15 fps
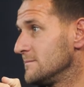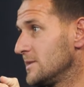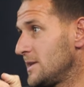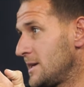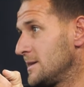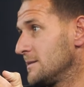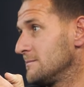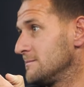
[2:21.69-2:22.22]

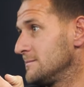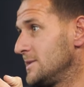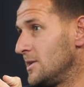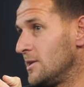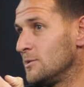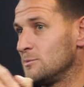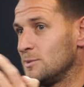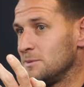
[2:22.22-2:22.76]
They, you
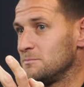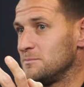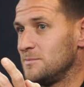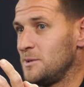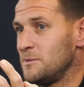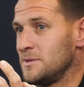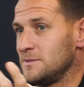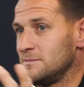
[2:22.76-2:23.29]
know, we,
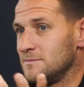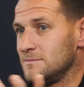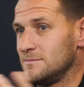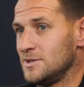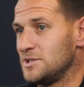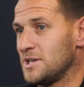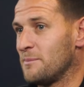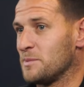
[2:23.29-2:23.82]
we were
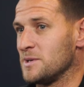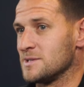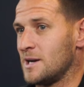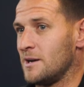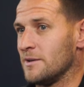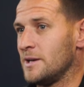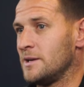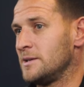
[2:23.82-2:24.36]
the champions
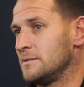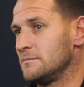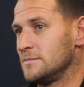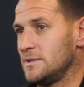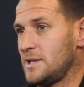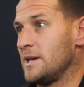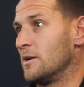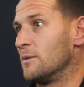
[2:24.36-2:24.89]
out of there and
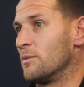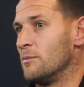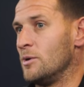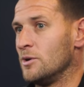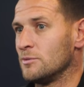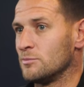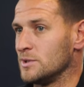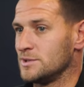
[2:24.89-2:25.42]
they got
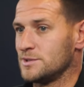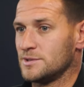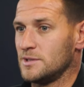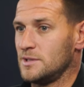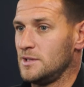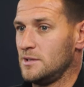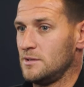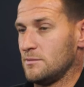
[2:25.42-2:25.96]
promoted, which
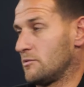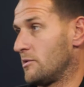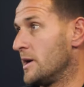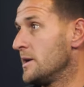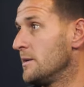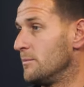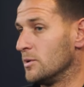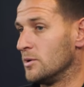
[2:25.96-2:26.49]

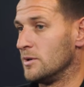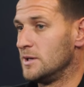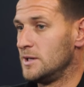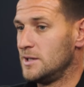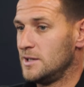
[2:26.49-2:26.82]
great, but